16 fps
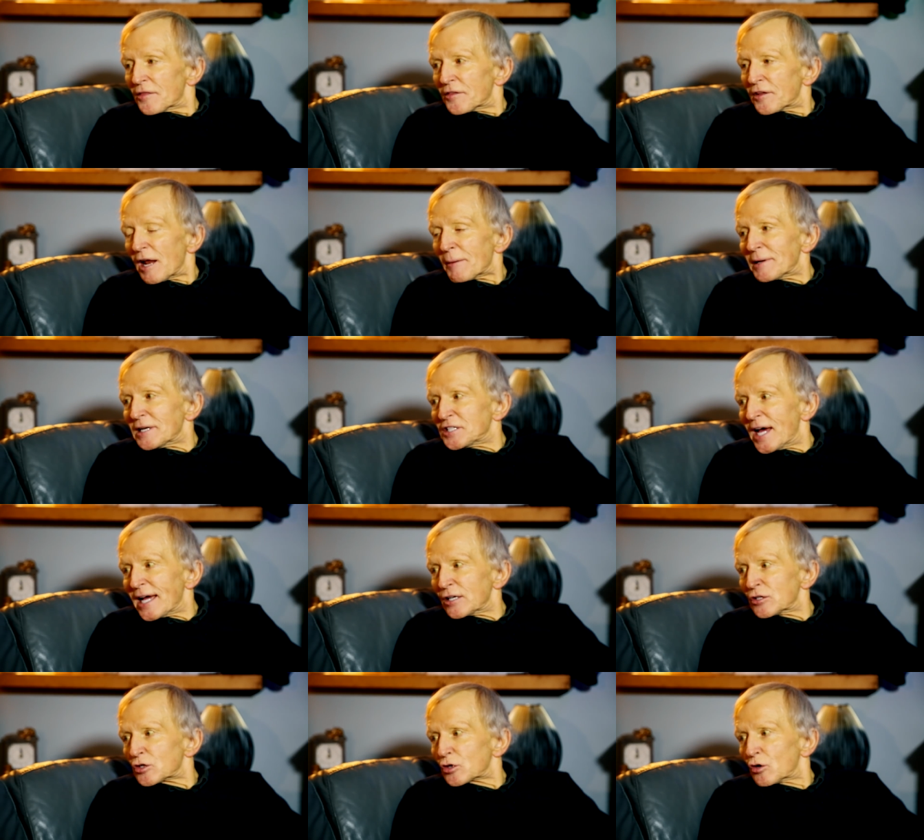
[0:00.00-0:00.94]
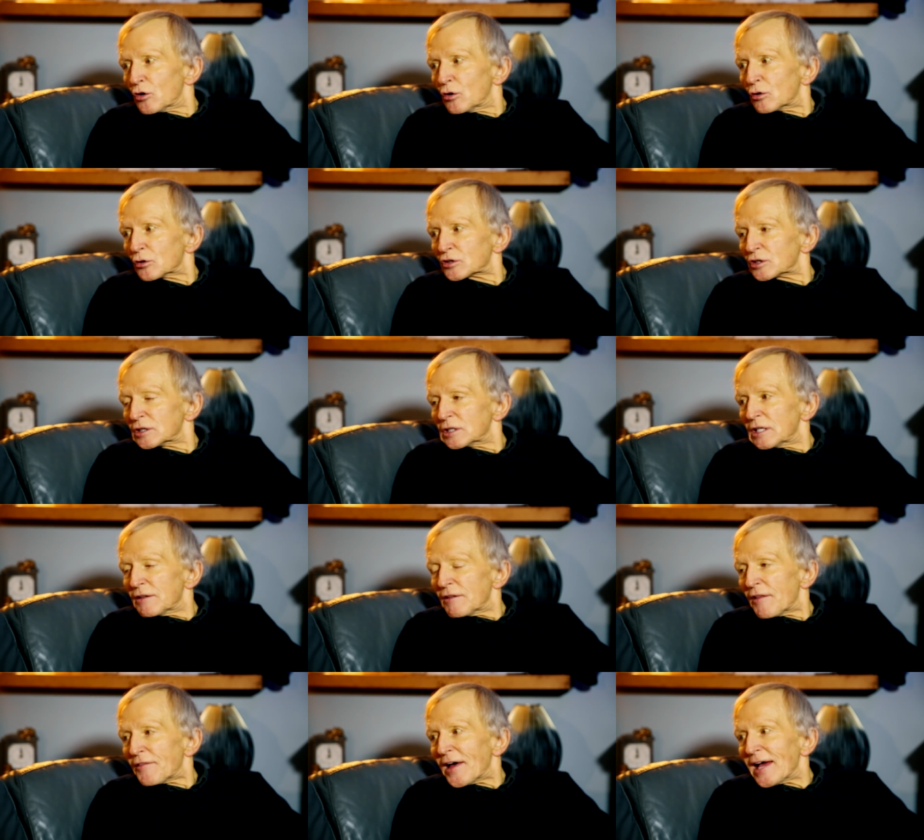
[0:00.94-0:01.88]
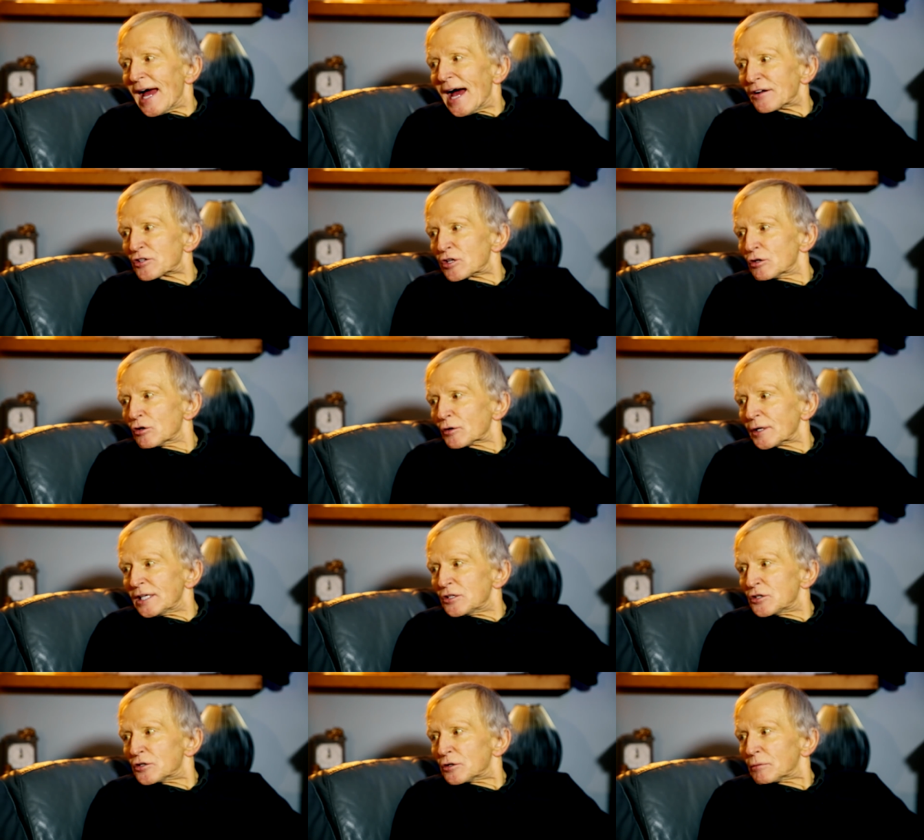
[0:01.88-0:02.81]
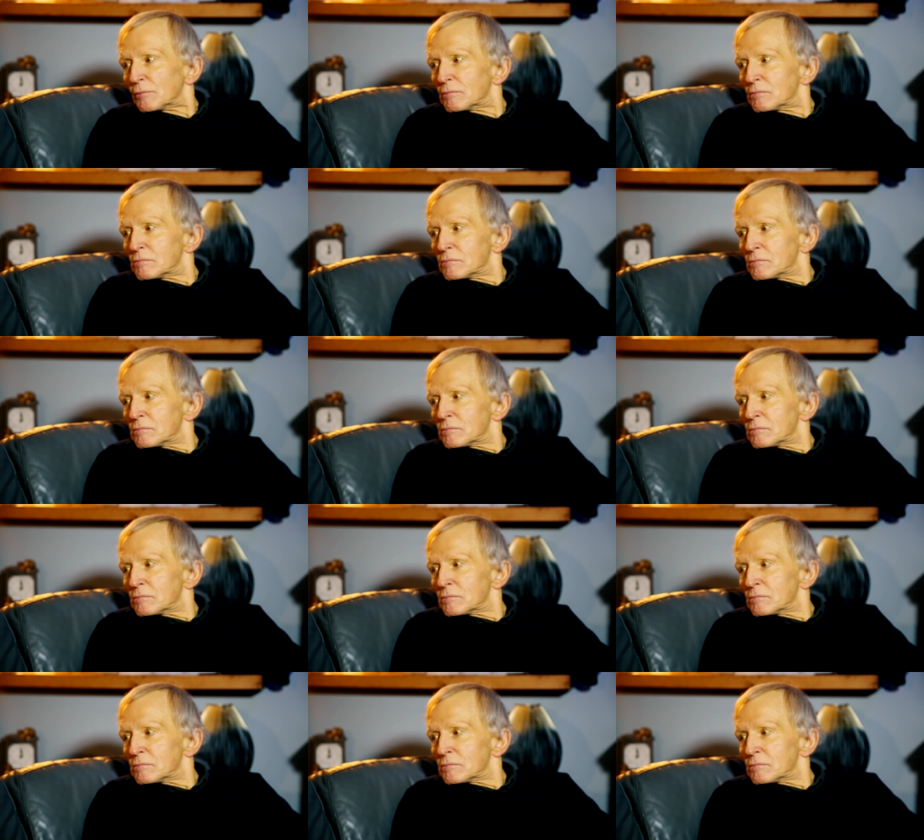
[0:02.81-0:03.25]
that I've been taken to court that they had to look into.